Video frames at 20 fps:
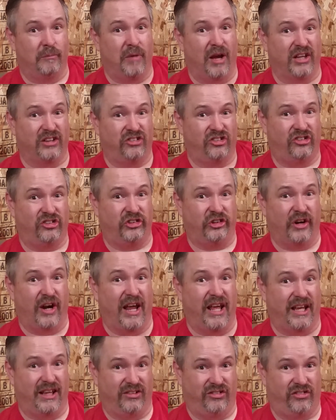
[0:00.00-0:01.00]
my
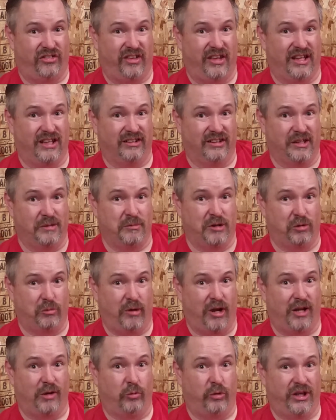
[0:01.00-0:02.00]
strengths and limit
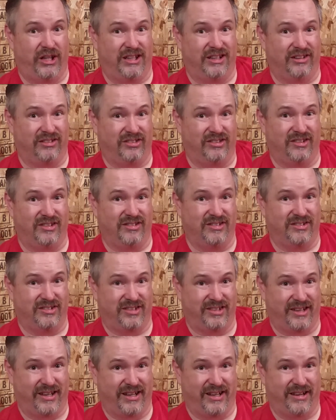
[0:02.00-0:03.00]
my
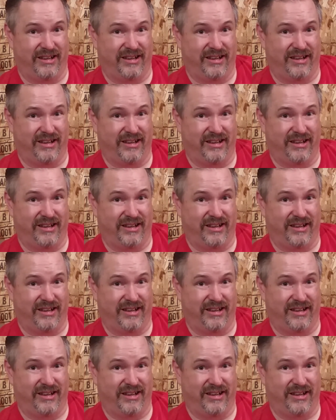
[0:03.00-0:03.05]
weaknesses.